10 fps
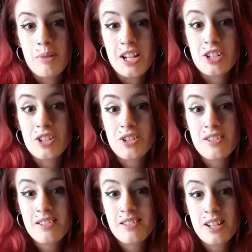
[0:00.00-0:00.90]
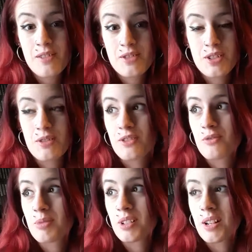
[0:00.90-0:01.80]
pictures and stuff to
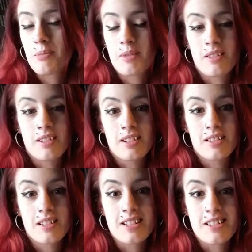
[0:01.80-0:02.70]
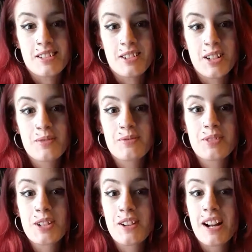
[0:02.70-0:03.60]
have put up on Instagram
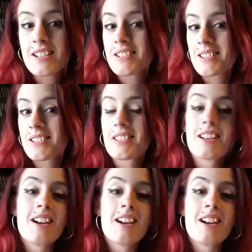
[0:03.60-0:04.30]
for you guys.